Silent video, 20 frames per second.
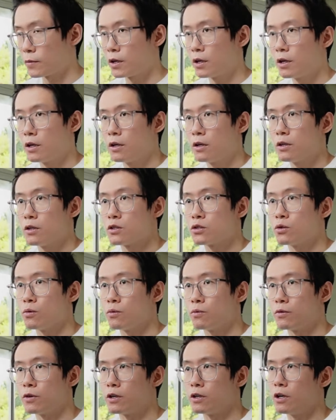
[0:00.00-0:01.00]
So
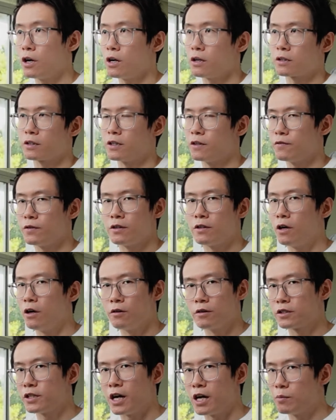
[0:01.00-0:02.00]
they're not given all the
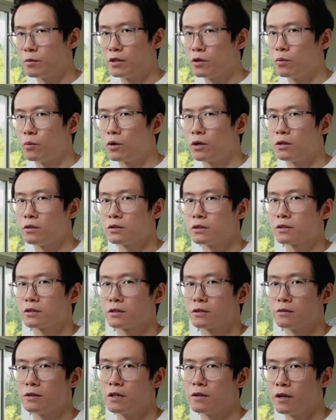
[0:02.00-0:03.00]
time in the world.
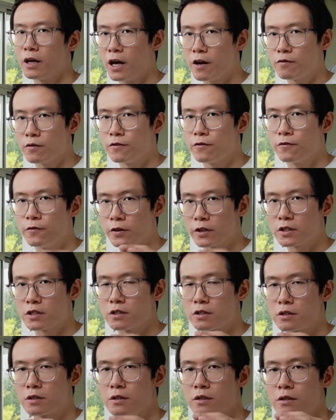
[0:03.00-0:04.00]
Right? They have a
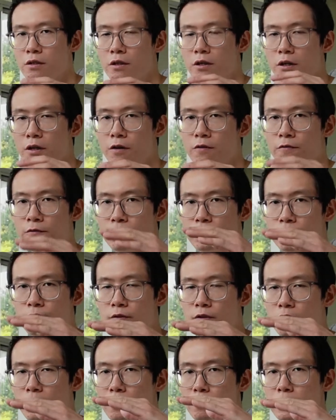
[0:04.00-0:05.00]
fixed,
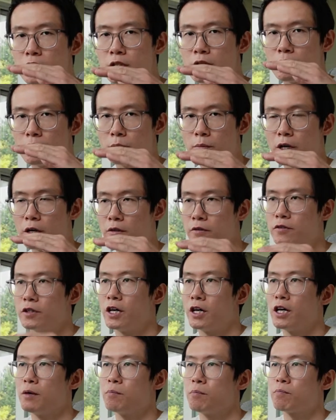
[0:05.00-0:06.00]
limited amount of
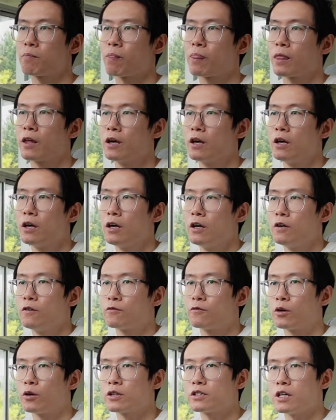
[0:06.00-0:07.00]
time. For
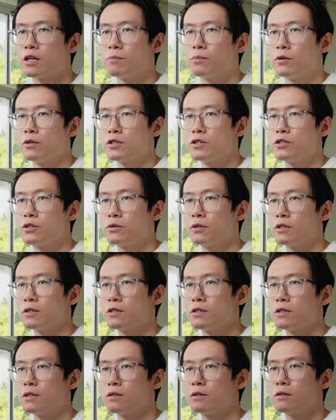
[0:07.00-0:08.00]
example, students
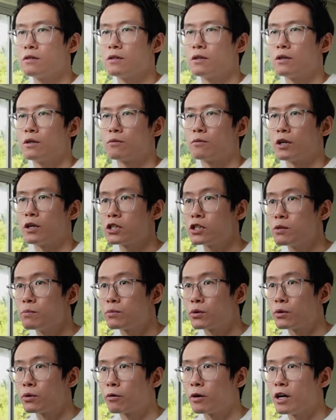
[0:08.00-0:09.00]
in the Russian
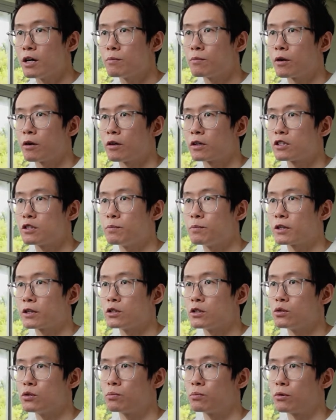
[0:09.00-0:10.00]
program are expected
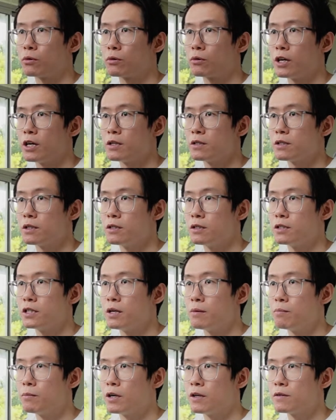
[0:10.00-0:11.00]
to progress in 10
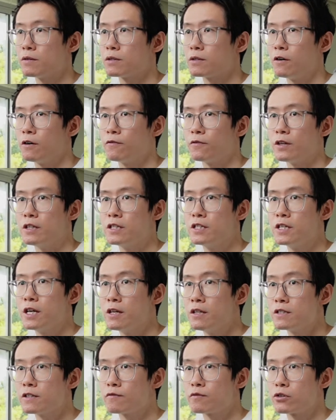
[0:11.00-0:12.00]
months of
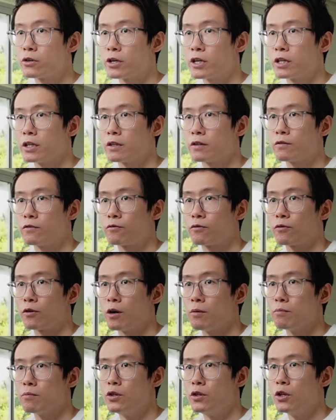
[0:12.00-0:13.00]
intensive training
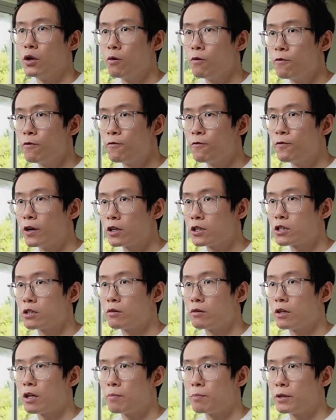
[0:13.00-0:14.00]
from no functional
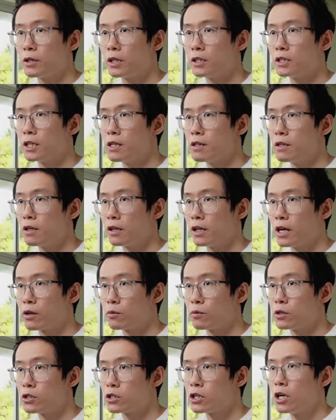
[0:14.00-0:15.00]
ability in the
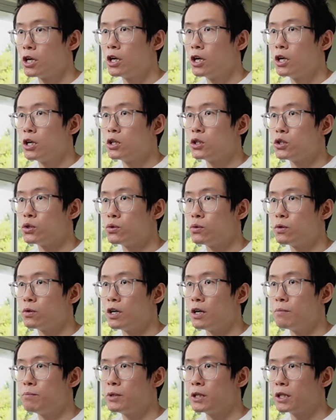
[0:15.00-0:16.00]
language to
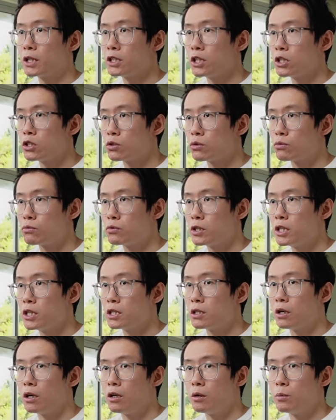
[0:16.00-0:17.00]
ability to read
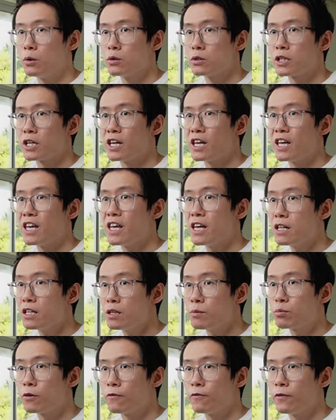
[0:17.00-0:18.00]
almost any
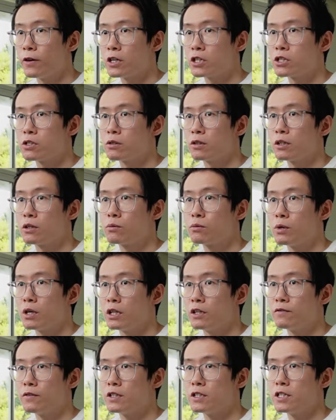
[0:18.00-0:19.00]
professionally
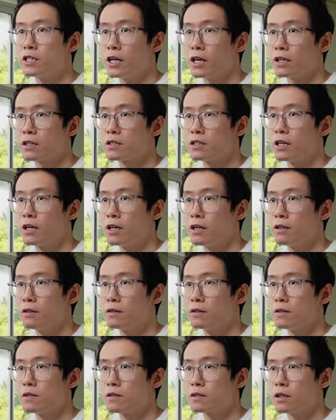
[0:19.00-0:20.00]
relevant text and
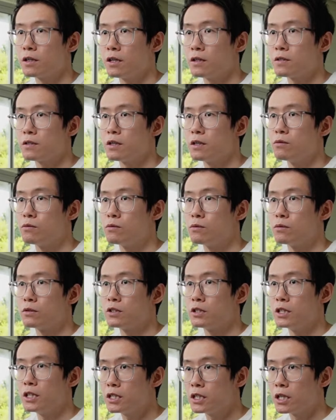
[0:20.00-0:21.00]
discuss in
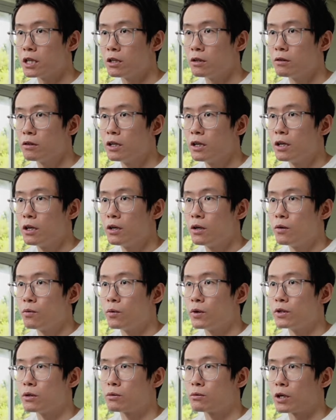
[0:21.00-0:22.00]
detail with
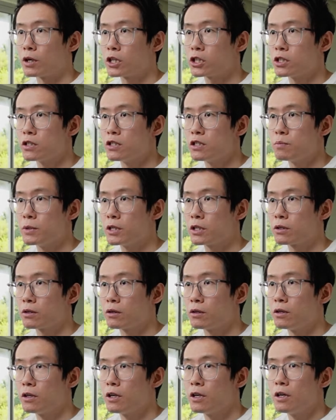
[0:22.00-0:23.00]
a Russian speaker
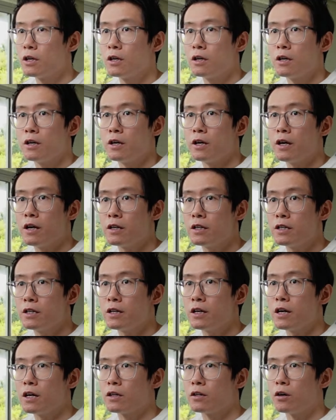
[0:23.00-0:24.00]
any
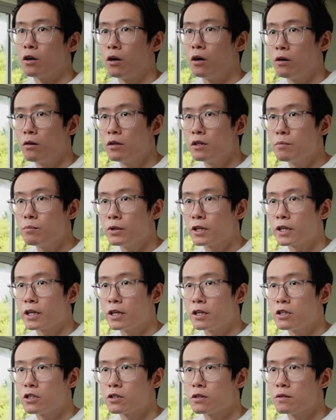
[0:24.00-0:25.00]
and all
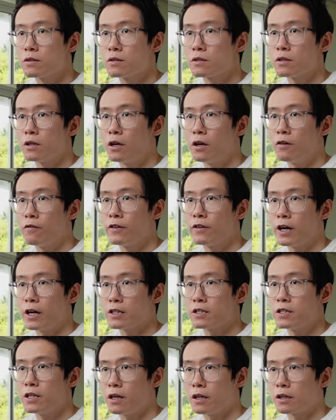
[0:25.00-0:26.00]
implications of that
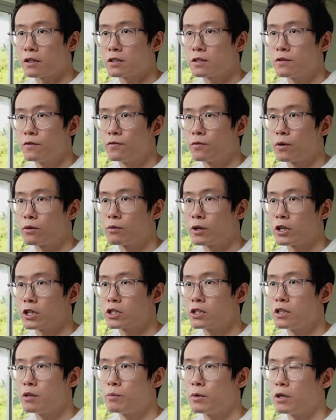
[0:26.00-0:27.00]
text for
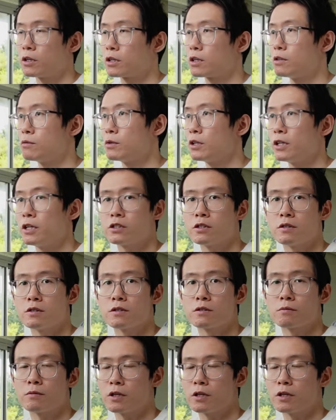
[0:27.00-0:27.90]
Russian-American relations, right?